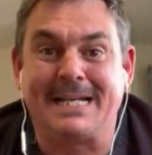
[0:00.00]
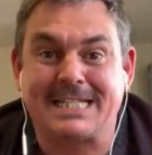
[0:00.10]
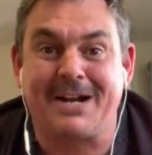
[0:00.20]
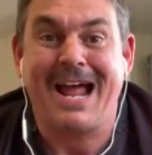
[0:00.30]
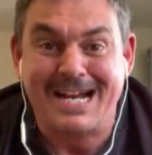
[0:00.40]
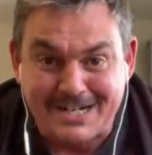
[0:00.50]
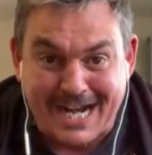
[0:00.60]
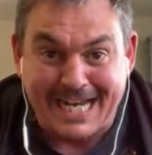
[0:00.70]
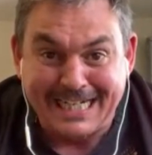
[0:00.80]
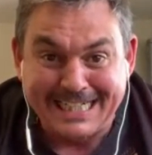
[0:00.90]
Mr.
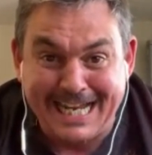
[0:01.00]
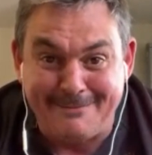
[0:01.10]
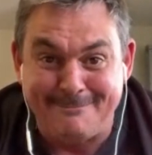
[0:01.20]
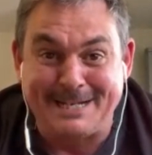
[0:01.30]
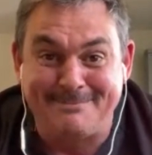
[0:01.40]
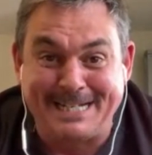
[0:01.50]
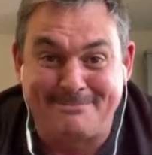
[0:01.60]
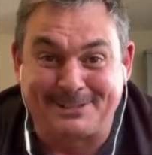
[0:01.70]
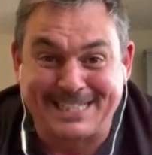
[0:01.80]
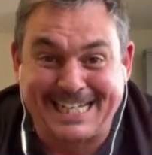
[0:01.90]
Angry. Get me a
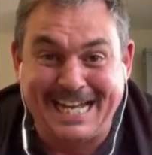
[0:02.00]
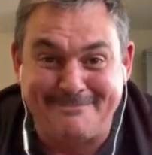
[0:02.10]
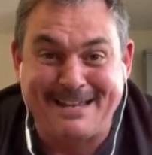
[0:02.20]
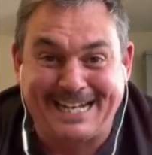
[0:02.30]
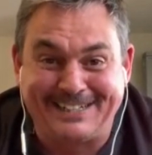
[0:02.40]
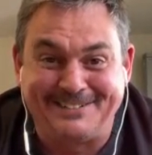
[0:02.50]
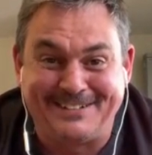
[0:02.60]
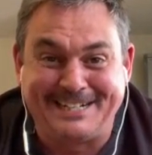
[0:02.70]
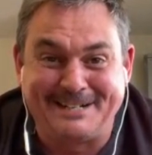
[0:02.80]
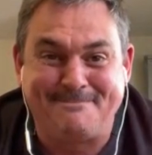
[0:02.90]
minibus and get me out of
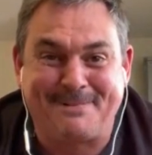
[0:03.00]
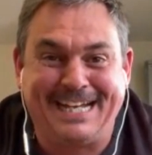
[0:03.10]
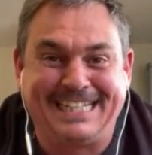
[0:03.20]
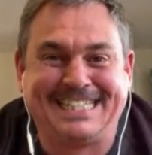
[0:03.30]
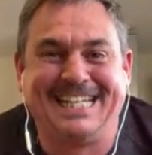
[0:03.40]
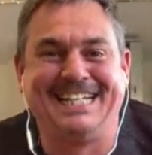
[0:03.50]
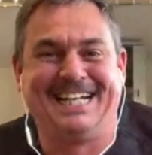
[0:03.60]
here at pace.